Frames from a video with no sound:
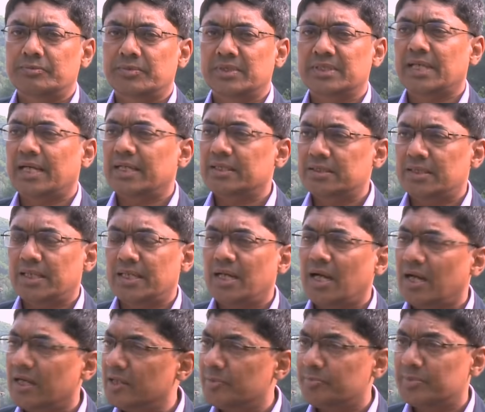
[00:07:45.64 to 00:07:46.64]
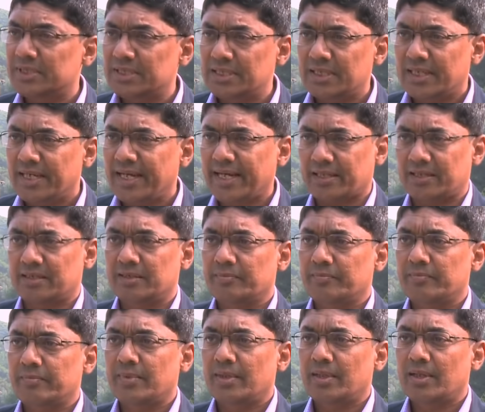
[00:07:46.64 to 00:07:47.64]
was Einstein 100% correct?
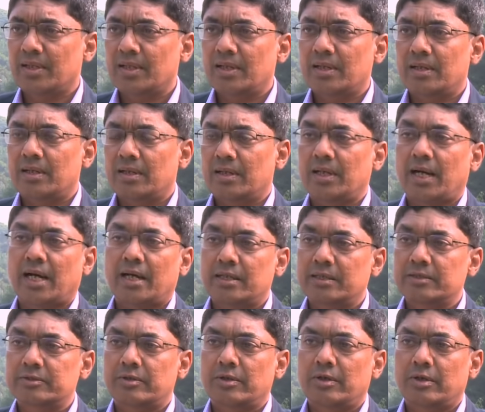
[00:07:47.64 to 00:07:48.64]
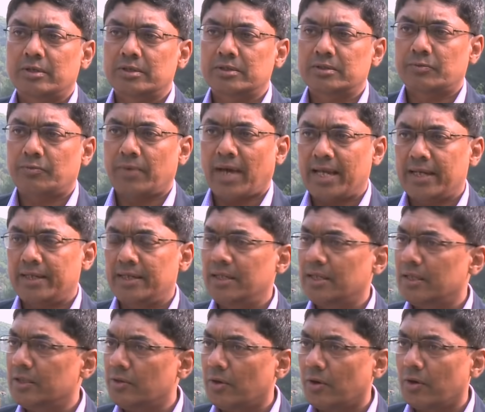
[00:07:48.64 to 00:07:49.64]
Okay. Uh, are his laws valid
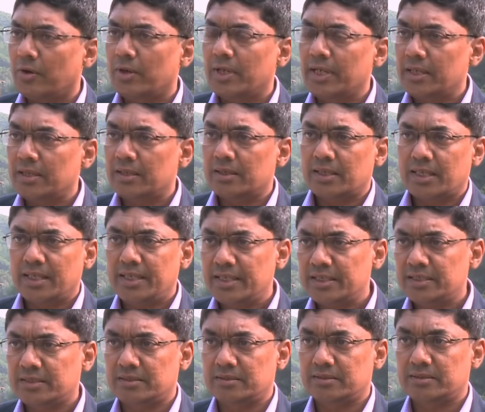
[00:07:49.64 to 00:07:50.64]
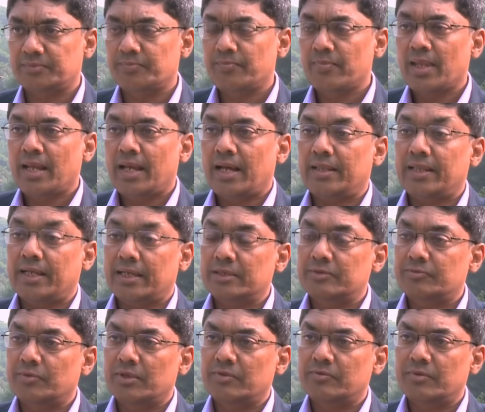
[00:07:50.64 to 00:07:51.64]
and all conditions and that
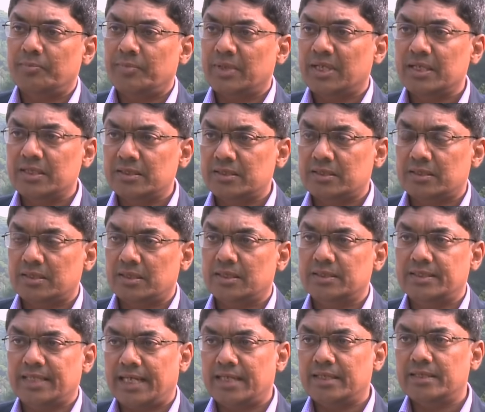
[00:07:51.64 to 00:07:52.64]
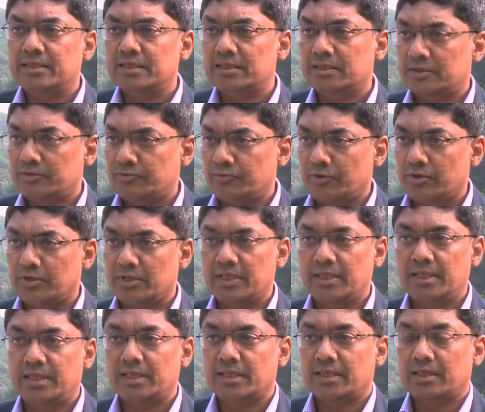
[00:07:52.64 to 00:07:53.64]
is one of the biggest uh, challenges for
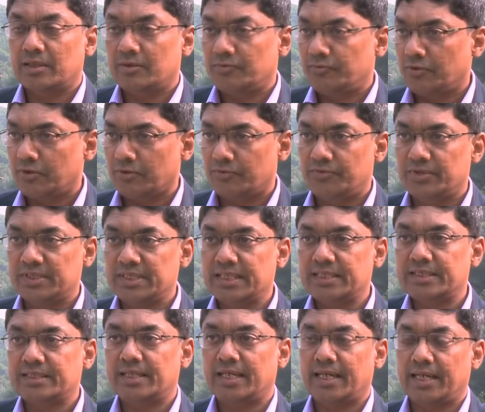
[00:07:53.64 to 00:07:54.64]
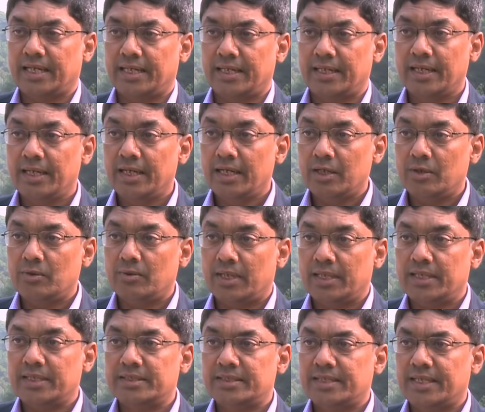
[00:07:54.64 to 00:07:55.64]
theoretic uh, for physics and to
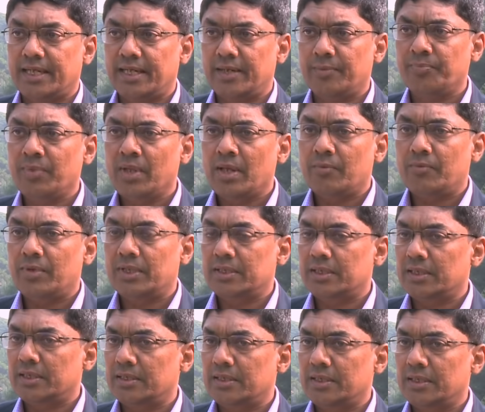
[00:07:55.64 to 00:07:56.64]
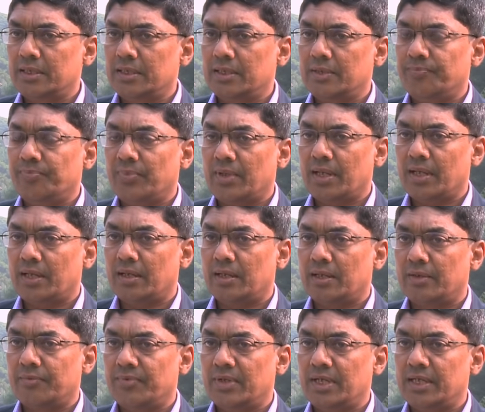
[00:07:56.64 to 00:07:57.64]
understand whether the
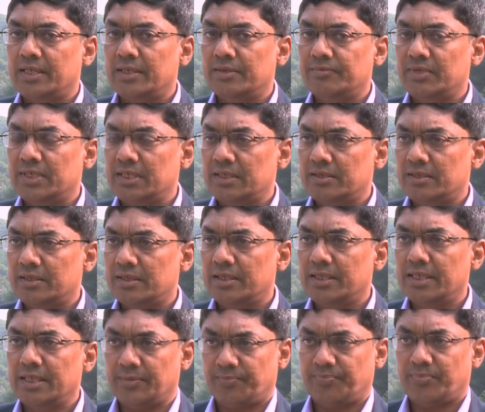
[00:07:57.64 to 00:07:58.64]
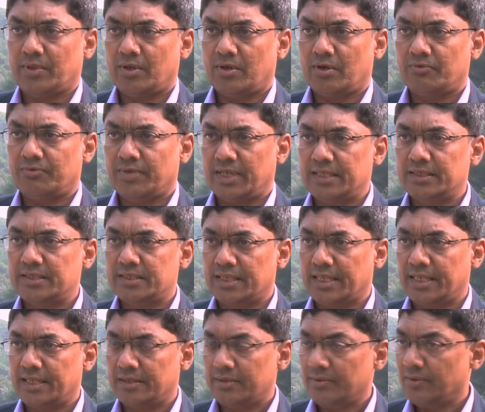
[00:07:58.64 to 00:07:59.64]
uh, relativity theory of
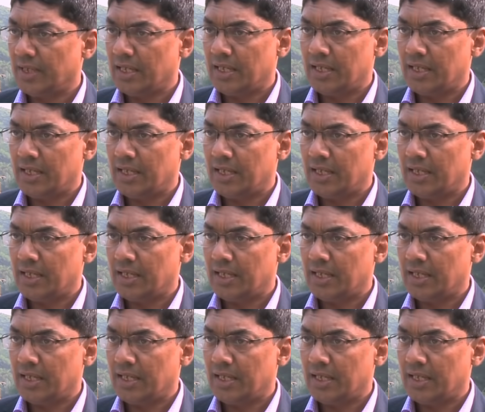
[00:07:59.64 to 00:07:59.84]
Einstein uh,